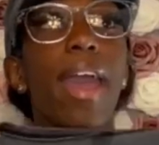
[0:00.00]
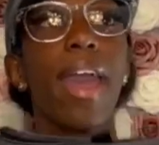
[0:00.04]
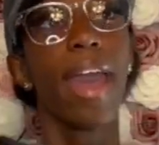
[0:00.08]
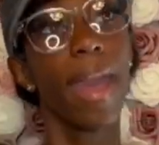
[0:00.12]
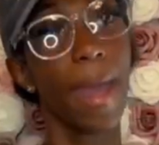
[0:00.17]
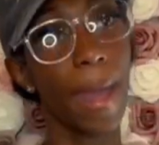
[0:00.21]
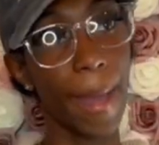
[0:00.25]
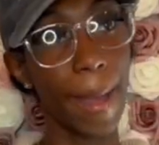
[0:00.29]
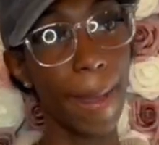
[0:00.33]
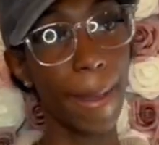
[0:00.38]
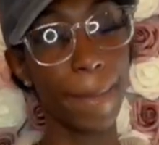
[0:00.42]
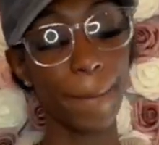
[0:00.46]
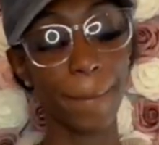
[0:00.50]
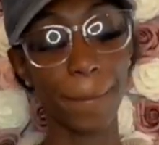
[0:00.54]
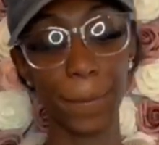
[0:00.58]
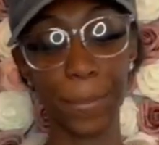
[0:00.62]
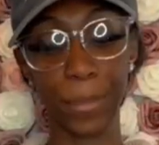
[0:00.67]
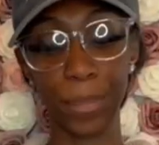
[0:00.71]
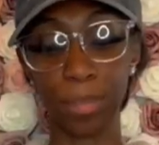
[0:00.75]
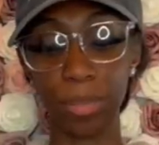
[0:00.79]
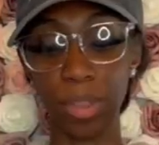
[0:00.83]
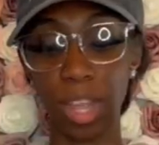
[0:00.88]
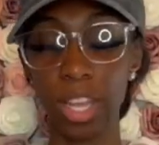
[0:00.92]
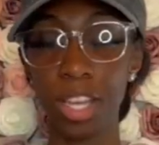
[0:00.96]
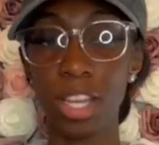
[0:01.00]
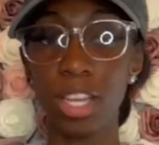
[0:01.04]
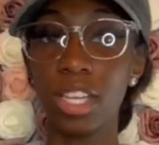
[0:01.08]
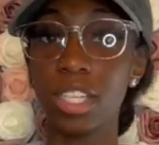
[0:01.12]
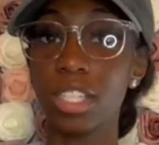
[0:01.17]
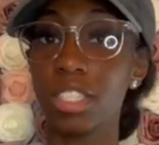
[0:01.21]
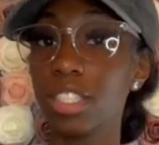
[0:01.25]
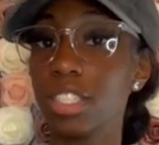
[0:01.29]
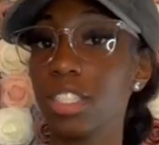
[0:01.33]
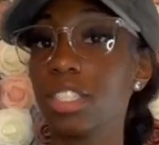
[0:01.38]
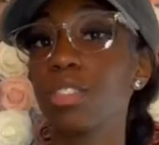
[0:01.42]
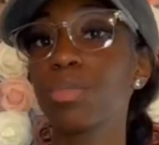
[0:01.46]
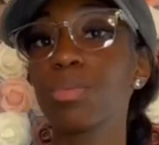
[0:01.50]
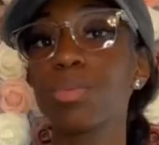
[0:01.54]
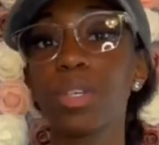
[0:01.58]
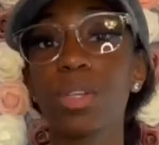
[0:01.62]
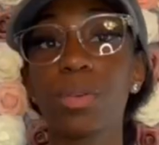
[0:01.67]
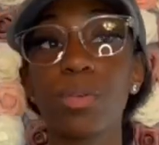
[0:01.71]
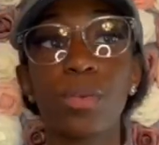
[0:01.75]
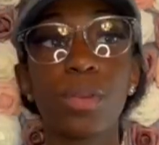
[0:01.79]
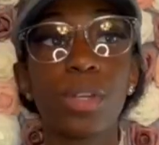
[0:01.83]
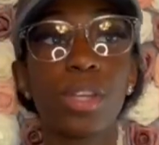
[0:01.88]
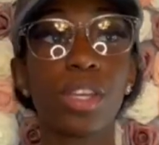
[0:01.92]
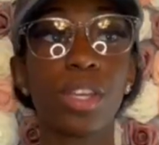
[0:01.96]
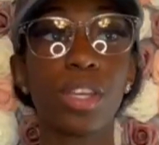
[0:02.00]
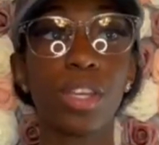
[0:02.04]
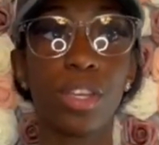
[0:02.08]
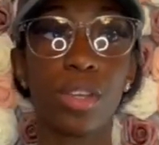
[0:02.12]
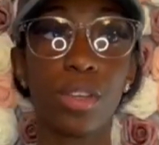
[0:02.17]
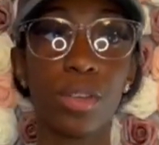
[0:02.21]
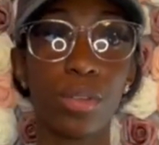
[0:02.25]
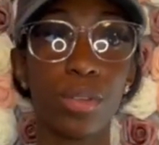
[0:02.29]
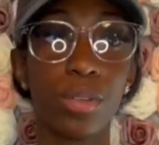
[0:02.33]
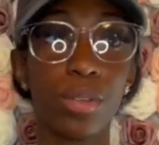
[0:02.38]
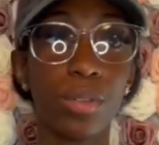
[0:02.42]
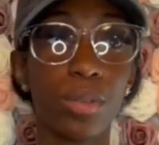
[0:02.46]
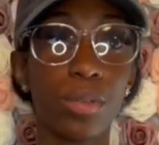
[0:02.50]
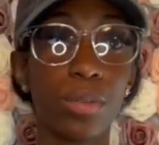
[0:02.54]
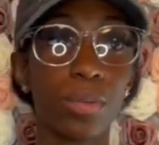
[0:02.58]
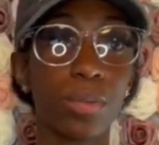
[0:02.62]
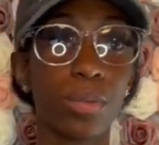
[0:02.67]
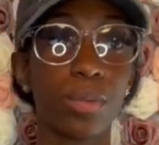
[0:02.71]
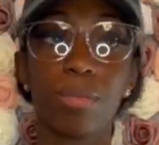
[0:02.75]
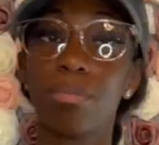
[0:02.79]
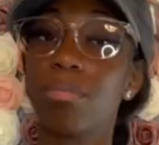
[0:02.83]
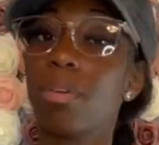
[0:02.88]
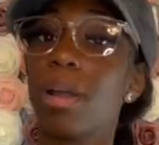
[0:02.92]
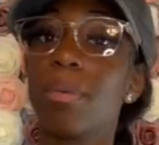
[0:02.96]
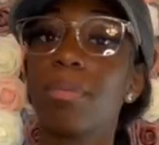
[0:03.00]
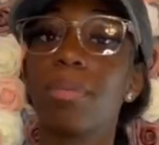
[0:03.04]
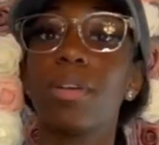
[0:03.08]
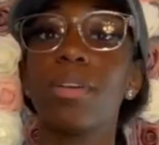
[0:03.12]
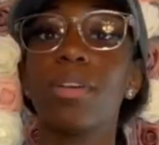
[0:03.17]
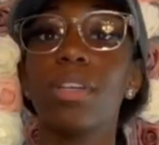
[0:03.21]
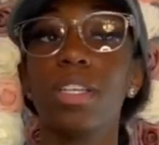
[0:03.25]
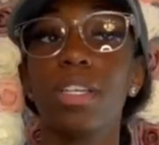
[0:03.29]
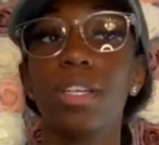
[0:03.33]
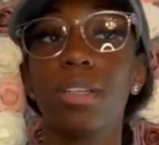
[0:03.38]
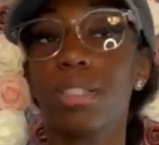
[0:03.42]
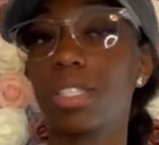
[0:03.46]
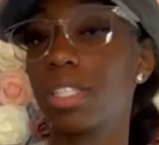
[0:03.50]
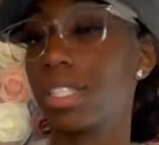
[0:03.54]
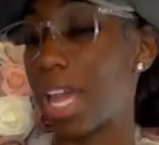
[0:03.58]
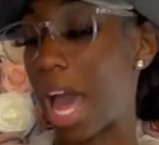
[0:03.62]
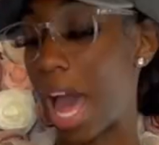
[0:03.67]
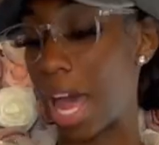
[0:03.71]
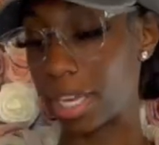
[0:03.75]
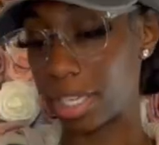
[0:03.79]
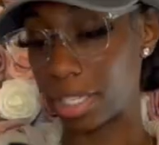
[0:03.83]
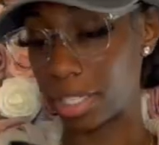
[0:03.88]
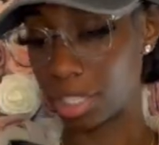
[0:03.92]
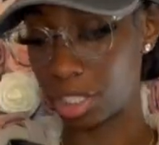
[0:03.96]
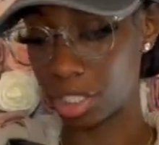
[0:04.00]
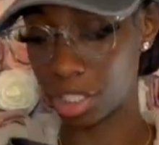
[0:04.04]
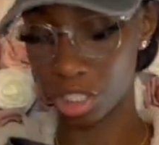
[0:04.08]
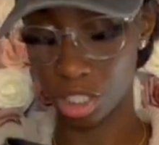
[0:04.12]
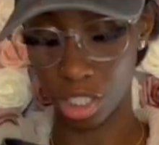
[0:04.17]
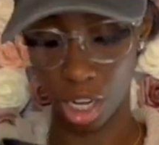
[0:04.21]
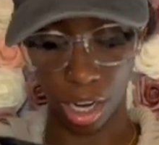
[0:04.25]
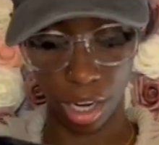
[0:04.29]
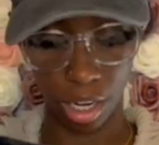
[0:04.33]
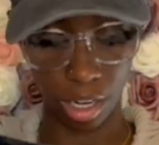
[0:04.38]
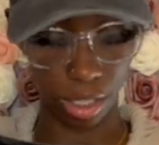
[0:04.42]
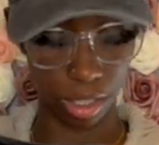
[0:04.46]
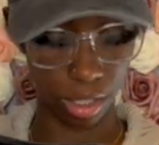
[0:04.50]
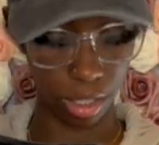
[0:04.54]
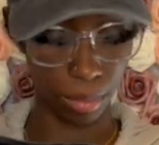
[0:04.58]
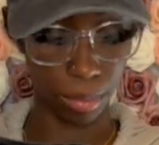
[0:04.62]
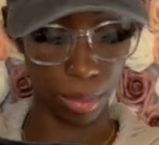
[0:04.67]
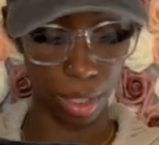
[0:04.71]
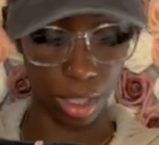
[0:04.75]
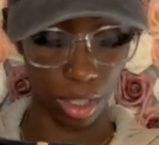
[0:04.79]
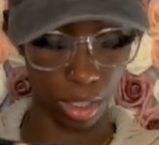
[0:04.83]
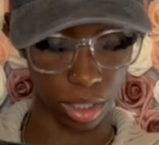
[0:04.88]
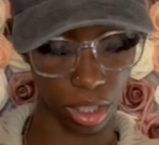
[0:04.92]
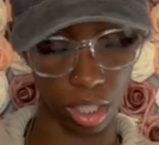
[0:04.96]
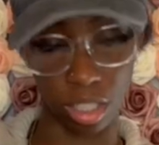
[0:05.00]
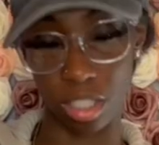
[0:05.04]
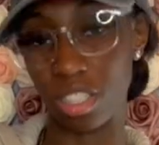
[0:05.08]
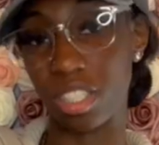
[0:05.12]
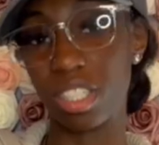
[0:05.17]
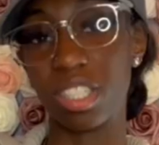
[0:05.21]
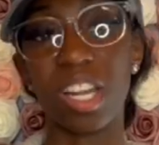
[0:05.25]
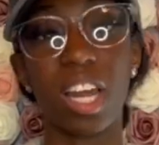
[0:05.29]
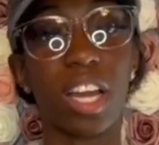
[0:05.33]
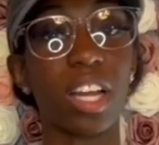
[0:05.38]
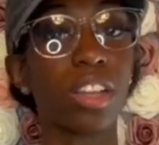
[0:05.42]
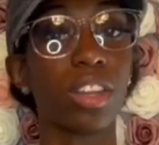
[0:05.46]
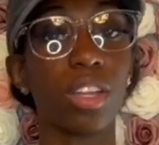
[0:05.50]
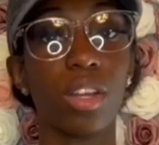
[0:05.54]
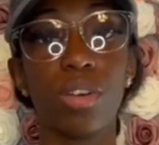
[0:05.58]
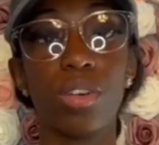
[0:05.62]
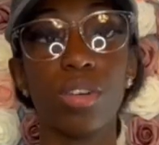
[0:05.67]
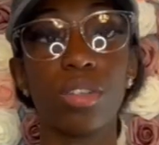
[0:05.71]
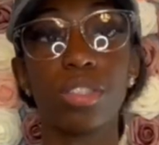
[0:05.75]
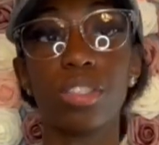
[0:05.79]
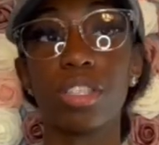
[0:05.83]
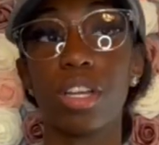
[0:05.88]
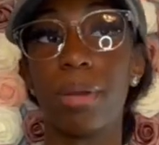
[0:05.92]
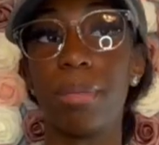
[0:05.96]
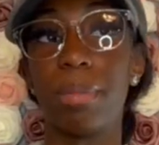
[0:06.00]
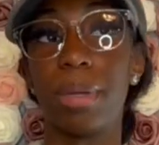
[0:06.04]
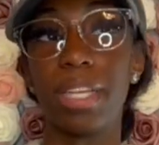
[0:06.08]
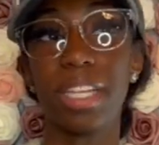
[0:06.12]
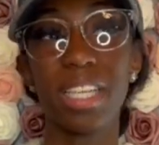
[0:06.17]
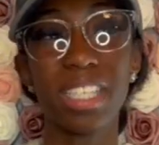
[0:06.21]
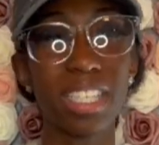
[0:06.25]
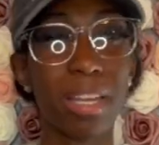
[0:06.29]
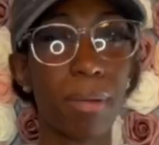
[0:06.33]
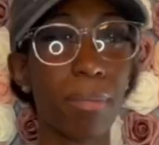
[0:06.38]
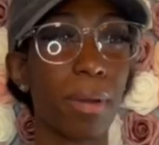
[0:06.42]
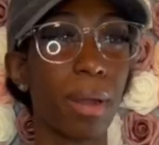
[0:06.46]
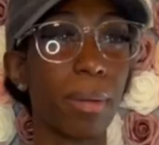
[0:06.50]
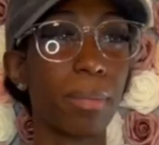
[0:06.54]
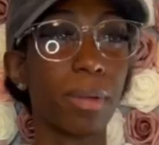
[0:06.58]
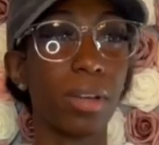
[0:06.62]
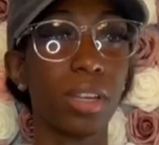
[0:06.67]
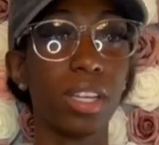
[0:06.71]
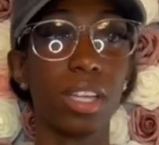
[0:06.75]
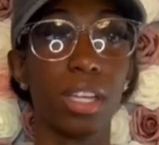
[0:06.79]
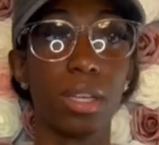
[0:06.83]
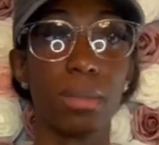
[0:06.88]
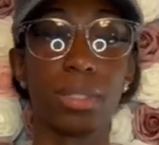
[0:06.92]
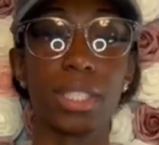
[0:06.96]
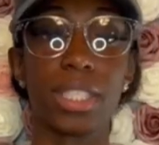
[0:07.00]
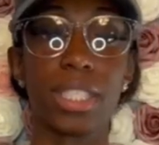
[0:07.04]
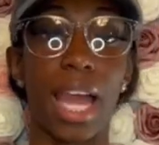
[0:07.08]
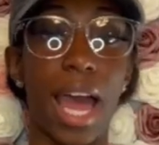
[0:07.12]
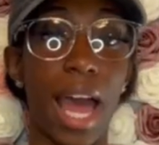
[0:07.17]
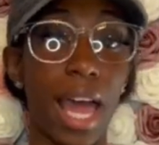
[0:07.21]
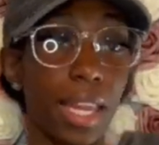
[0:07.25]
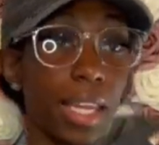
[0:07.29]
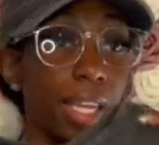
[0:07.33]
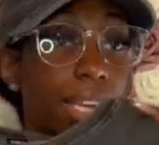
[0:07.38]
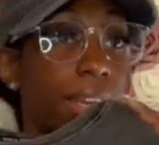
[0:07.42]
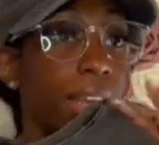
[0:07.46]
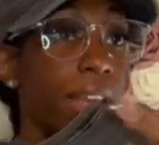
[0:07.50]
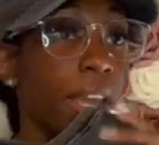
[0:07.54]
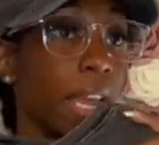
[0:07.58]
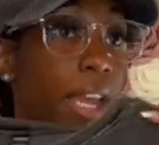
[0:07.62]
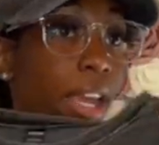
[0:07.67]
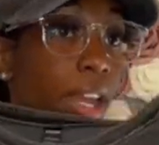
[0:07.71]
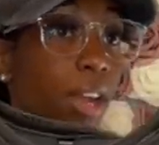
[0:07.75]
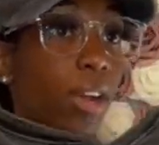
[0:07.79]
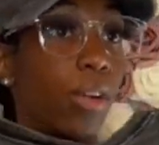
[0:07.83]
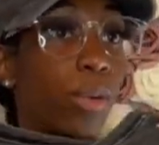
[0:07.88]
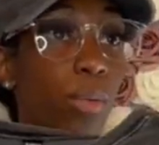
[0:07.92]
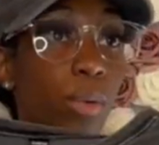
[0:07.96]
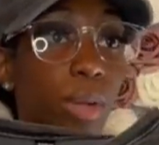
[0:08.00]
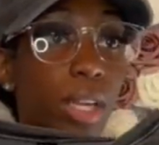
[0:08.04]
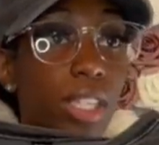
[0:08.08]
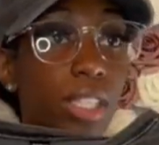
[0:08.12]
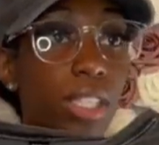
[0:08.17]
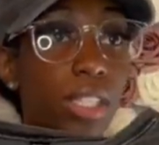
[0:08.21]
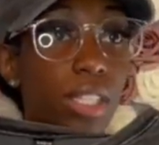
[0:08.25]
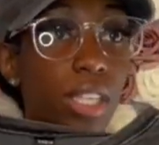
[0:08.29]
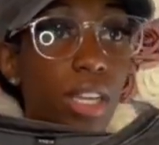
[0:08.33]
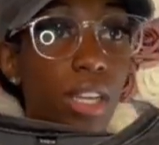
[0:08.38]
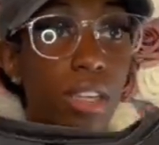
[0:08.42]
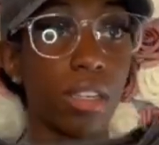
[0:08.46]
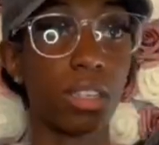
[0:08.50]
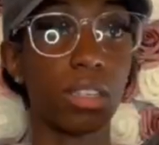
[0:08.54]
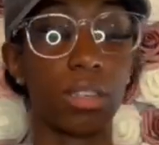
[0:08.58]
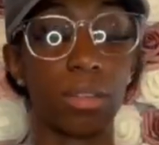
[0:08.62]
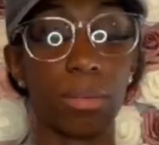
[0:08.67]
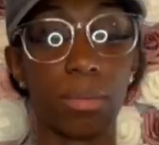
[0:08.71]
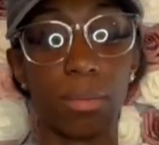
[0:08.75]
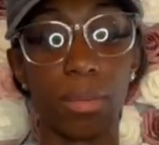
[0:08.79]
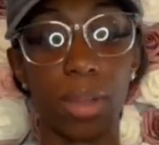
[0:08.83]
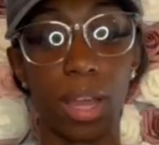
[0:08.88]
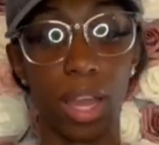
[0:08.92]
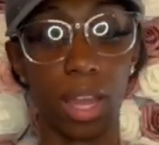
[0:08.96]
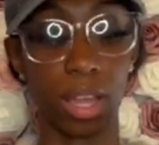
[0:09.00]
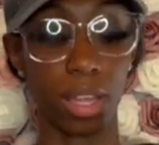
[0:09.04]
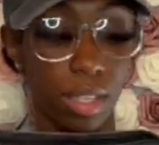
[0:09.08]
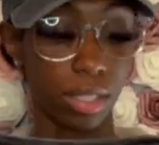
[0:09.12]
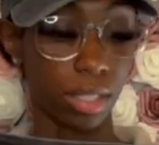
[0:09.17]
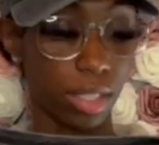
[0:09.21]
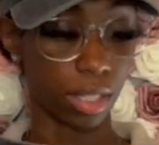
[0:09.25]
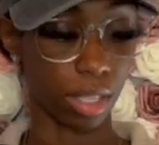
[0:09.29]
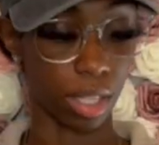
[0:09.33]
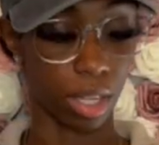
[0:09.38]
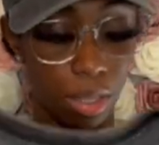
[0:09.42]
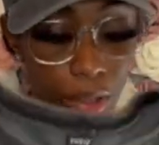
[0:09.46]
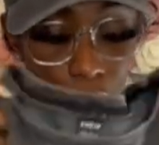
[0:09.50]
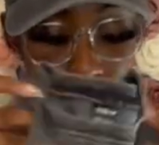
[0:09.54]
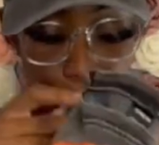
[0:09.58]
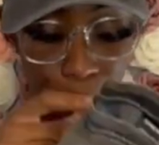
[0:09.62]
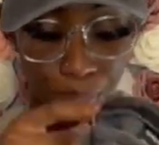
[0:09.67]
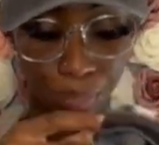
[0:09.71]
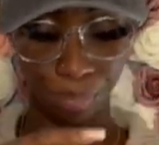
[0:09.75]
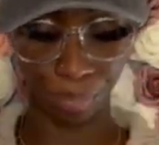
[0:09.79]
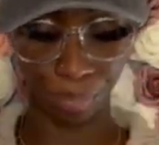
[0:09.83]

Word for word: hat. Just real, real cute. I'm probably gonna end up styling this shirt. Them other shirts just like a throw-on shirt, but this I'm probably gonna end up styling with something. So